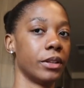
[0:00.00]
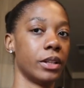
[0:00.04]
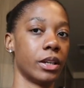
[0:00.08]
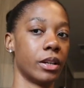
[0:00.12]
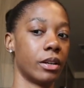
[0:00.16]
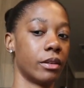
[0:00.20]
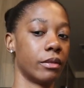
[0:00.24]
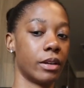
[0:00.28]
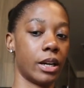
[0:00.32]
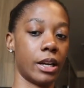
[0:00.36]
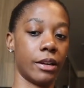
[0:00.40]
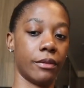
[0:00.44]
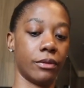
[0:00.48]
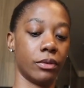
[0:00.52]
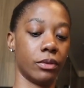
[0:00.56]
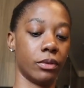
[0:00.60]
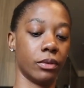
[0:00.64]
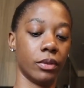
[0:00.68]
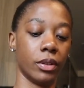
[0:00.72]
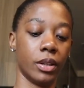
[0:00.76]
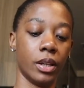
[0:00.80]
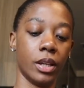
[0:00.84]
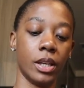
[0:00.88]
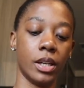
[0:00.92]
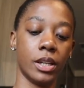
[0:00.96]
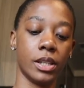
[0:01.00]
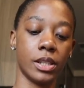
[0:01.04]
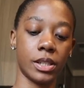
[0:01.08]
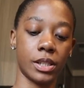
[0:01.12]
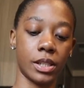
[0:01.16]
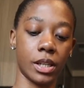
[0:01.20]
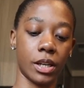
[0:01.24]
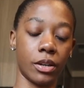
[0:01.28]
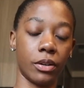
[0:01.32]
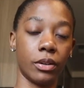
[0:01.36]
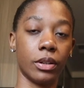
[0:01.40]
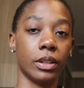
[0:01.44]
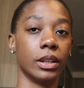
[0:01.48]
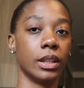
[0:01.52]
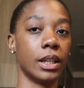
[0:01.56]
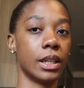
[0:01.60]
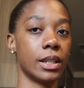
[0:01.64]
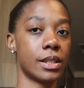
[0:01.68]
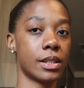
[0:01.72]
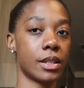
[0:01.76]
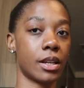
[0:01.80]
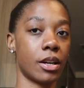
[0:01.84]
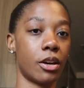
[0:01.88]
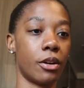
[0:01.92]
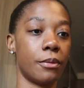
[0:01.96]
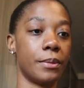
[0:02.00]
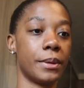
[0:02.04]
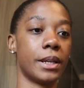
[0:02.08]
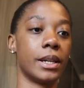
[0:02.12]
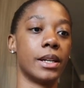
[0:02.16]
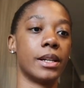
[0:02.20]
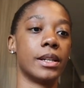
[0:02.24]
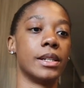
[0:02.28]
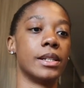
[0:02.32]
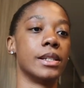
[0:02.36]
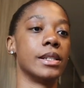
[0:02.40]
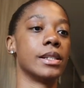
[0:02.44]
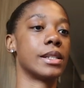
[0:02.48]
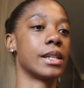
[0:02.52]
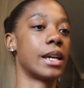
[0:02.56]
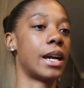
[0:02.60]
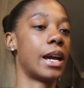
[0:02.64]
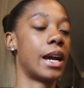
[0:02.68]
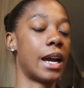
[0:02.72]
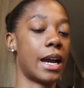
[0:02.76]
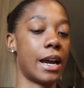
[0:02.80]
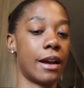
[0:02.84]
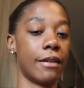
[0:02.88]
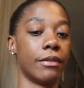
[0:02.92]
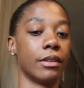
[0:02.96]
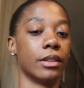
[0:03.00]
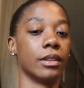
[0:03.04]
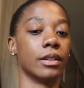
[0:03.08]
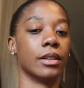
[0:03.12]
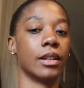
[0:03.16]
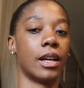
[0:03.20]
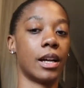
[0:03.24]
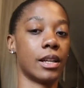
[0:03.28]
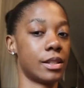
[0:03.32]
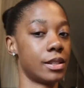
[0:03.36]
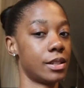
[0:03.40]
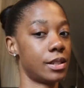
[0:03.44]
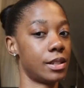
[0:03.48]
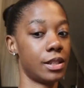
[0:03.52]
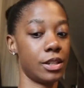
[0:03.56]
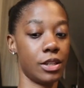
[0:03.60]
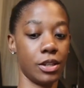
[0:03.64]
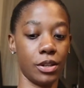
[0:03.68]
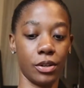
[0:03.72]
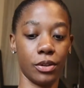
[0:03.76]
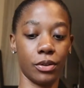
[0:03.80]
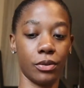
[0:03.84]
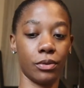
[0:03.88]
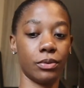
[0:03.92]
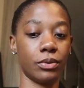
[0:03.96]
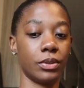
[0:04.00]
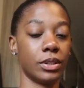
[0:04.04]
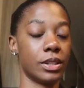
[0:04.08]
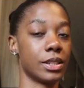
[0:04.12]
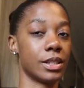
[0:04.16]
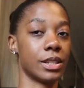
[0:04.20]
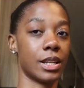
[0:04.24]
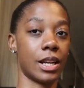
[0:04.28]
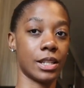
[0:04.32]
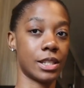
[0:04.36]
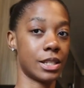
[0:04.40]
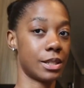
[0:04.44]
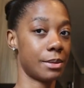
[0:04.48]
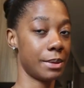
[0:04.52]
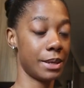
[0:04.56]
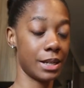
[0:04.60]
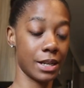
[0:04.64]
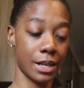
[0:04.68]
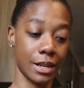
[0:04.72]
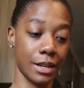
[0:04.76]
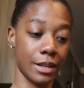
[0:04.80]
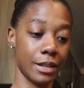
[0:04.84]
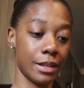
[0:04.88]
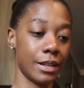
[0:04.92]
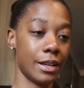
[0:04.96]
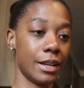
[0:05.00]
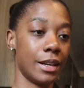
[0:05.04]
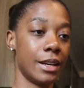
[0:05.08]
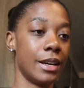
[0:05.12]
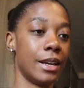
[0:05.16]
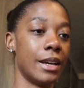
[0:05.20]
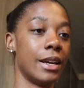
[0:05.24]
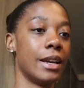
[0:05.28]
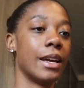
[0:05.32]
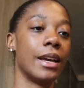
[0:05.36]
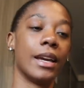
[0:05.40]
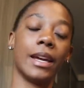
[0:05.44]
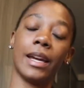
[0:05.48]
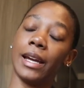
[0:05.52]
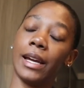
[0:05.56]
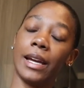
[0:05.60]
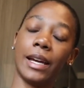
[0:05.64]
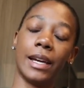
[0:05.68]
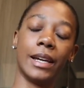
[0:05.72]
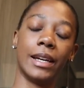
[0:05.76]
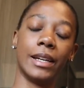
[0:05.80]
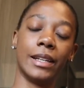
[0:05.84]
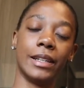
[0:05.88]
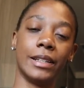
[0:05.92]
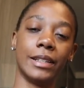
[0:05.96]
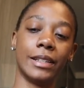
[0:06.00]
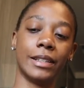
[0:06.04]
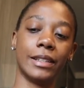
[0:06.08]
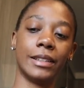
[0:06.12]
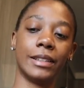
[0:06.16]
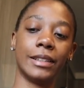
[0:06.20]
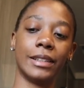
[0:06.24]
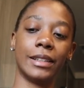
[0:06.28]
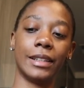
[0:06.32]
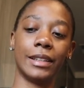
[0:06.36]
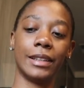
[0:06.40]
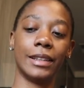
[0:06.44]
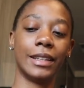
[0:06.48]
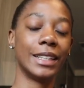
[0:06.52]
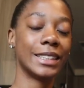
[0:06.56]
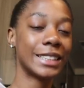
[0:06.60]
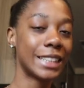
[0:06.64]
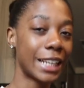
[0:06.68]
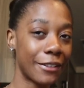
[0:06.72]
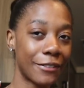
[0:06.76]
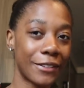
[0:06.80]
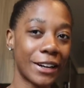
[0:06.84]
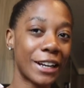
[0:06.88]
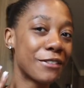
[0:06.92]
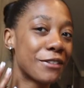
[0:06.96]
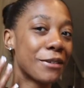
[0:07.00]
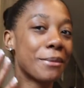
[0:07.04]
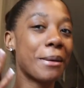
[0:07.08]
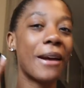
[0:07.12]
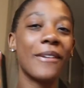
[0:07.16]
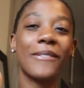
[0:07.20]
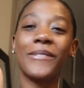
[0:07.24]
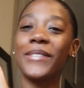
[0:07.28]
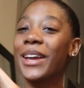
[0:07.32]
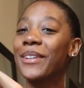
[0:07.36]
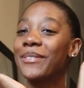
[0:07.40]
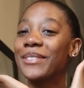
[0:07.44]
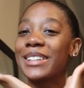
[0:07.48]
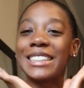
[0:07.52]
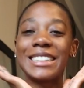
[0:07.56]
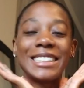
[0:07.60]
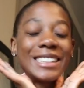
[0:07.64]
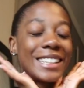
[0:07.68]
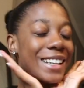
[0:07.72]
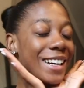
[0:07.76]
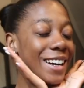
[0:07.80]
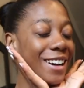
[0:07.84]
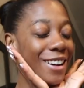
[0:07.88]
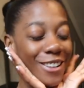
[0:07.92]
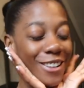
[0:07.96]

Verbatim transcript: their arrival. So let's go because I have lots to do. There's lots to be done. And let's get ready for my family to